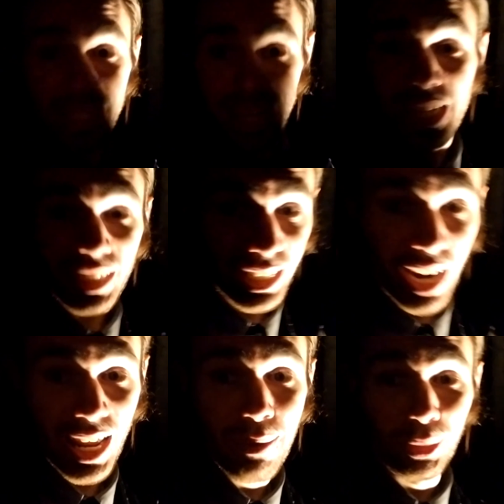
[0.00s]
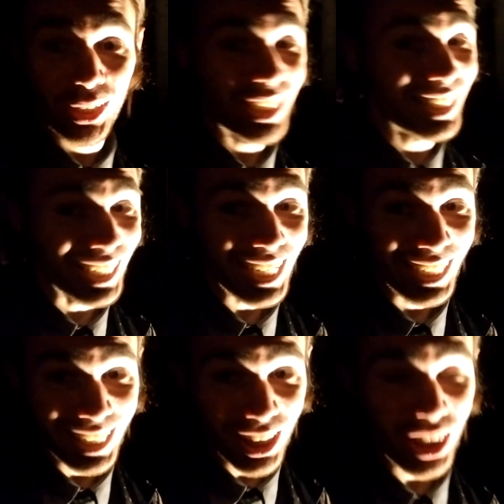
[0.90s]
actually not able to
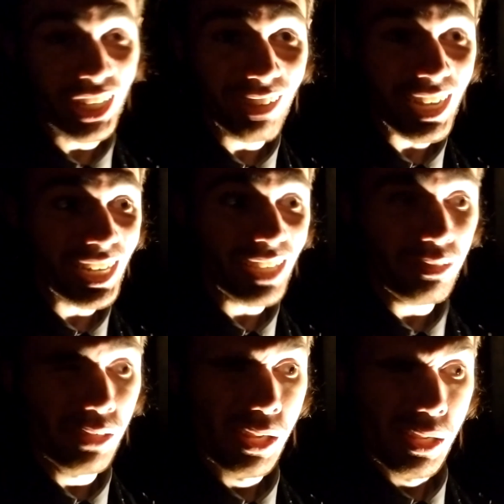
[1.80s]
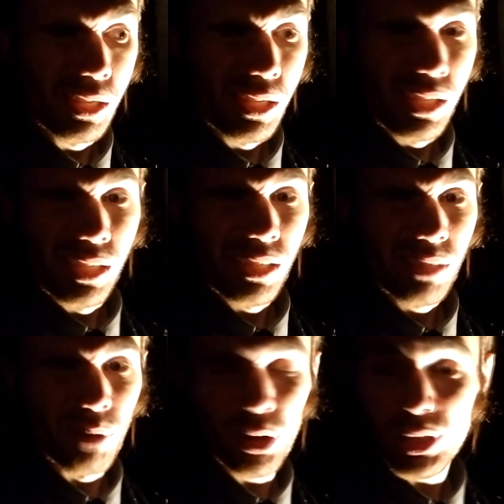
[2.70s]
see anything right now,
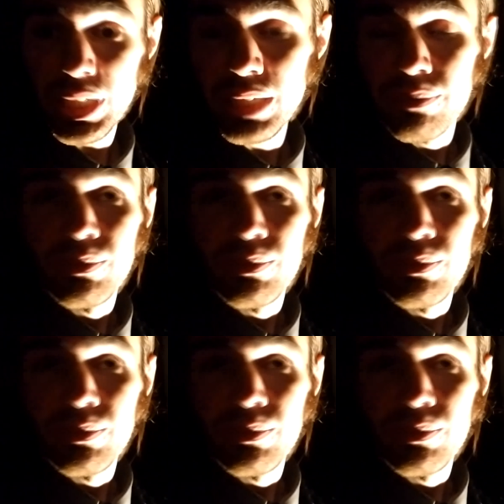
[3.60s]
mostly.